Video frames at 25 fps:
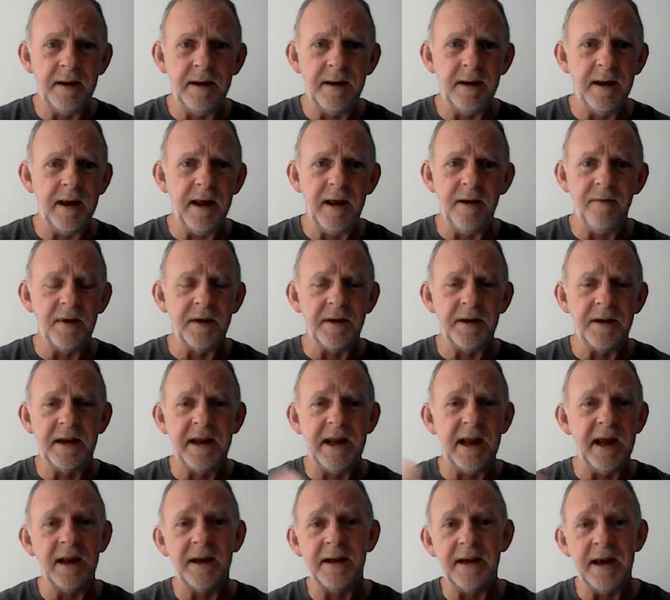even
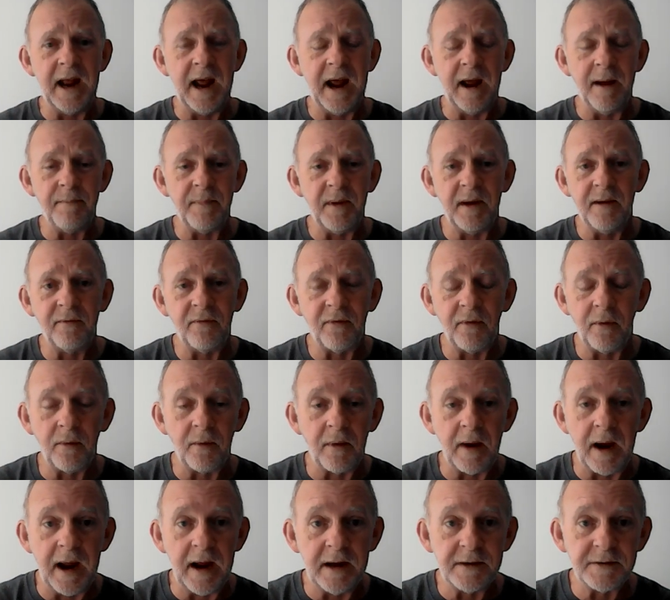kidnapping for
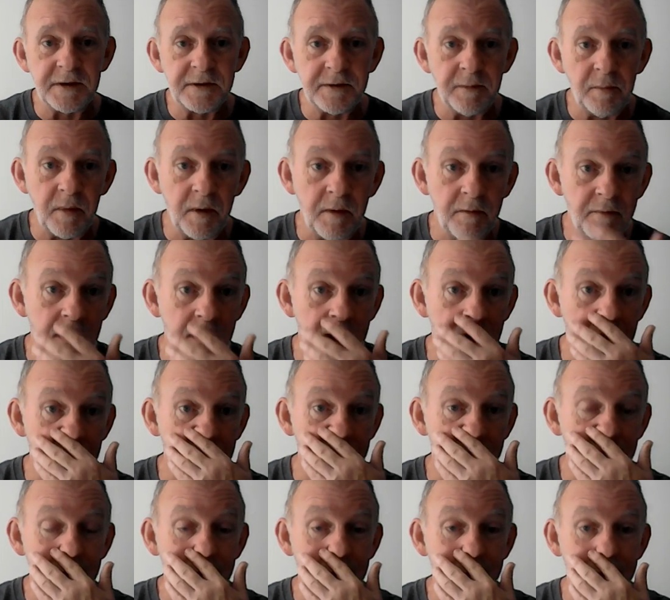ransom of
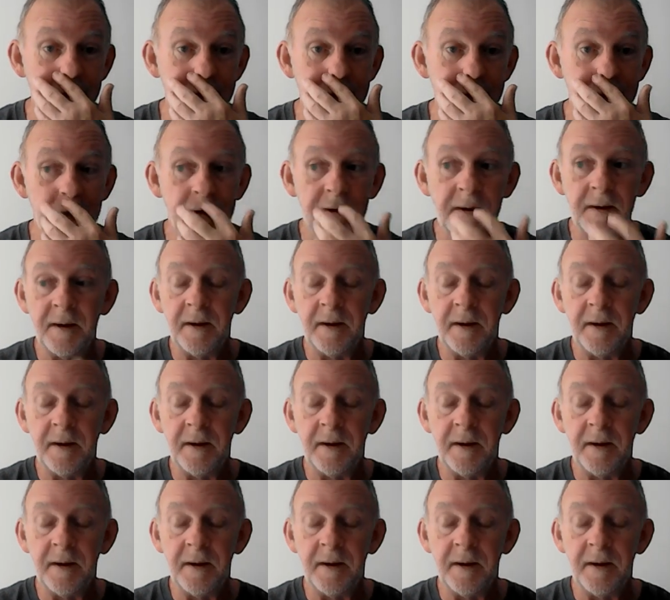others.